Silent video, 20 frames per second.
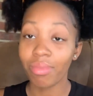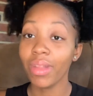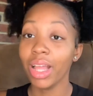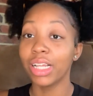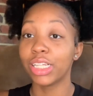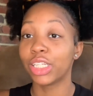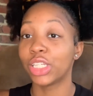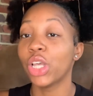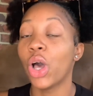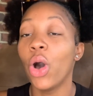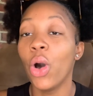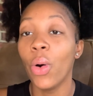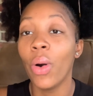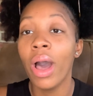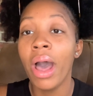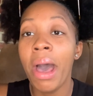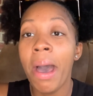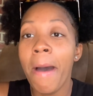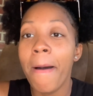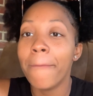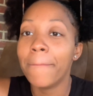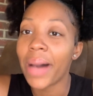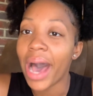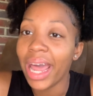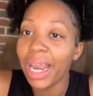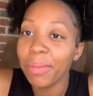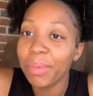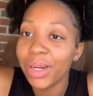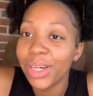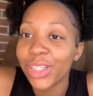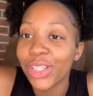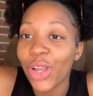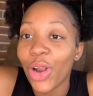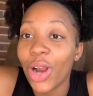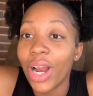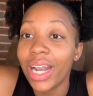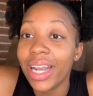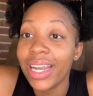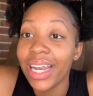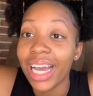So Body butters are
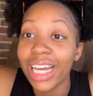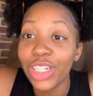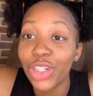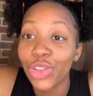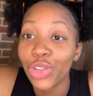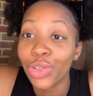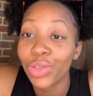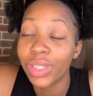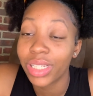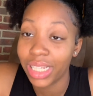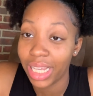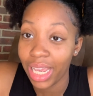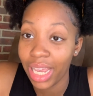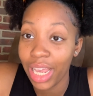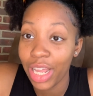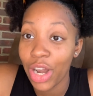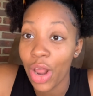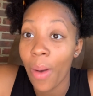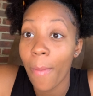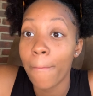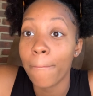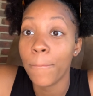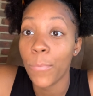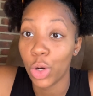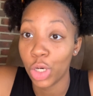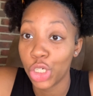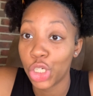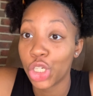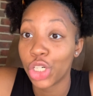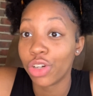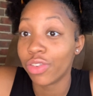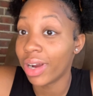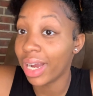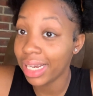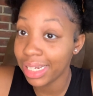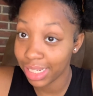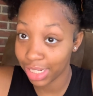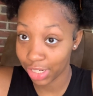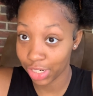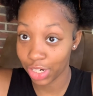a natural skin
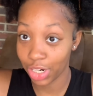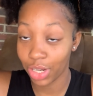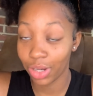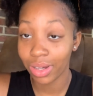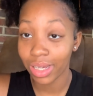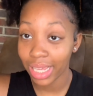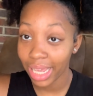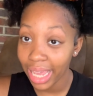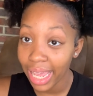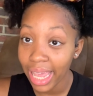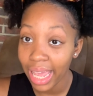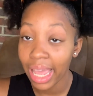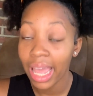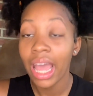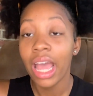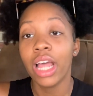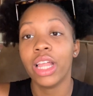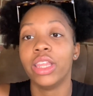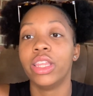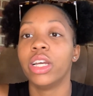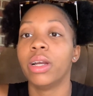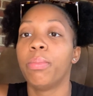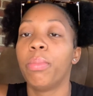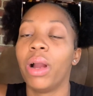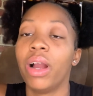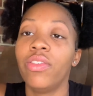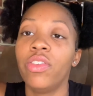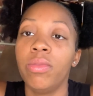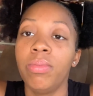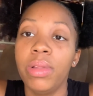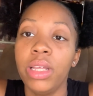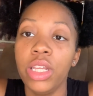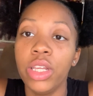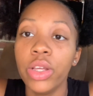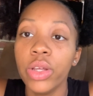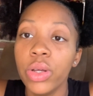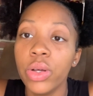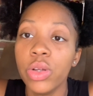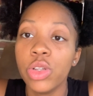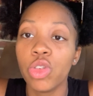moisturizer, okay? They're perfectly
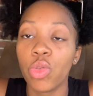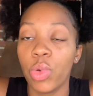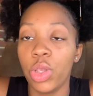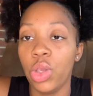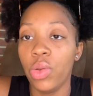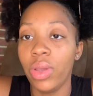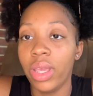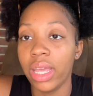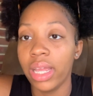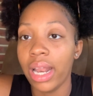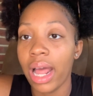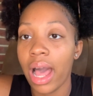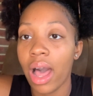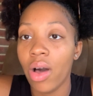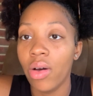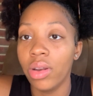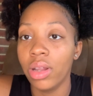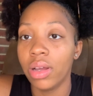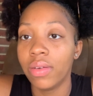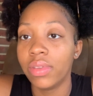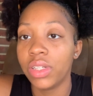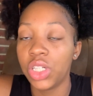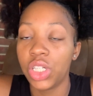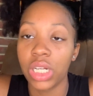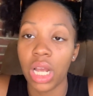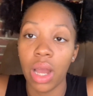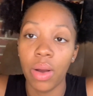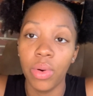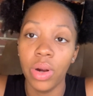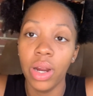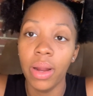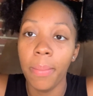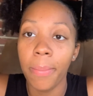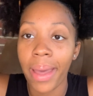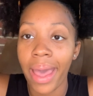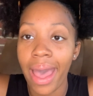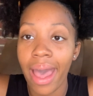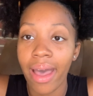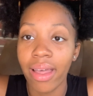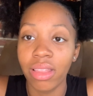used when you get out of the shower or
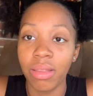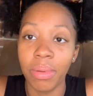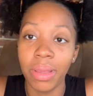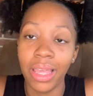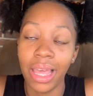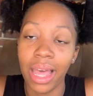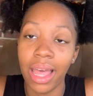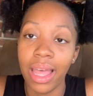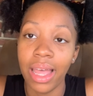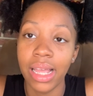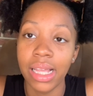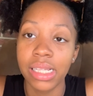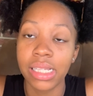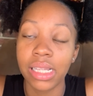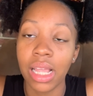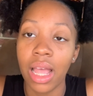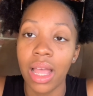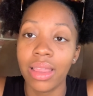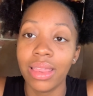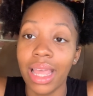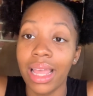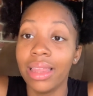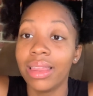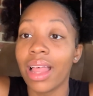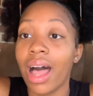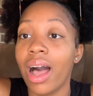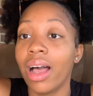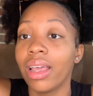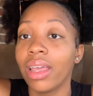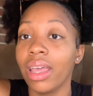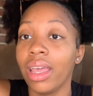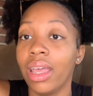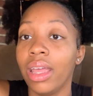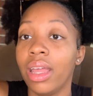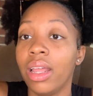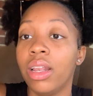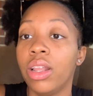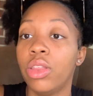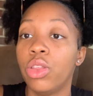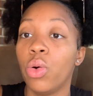bath because they lock
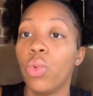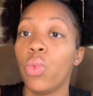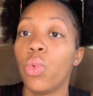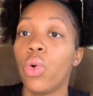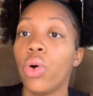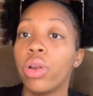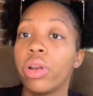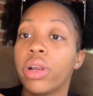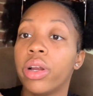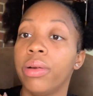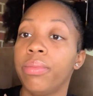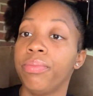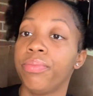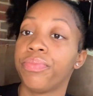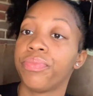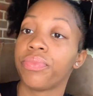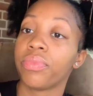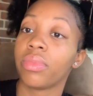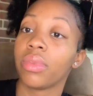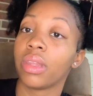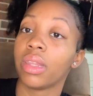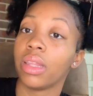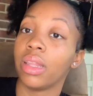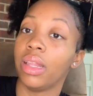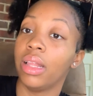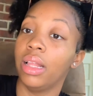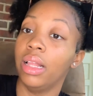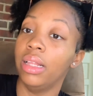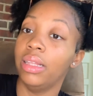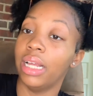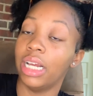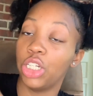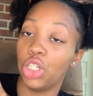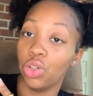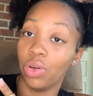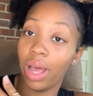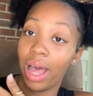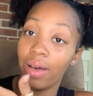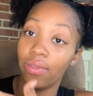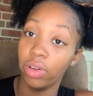in the water that you'll
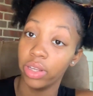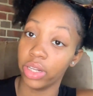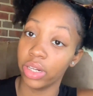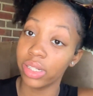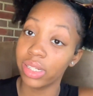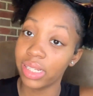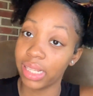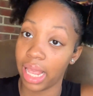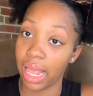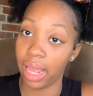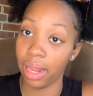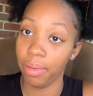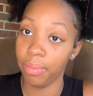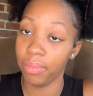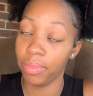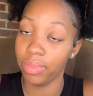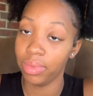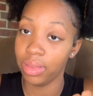have on your skin.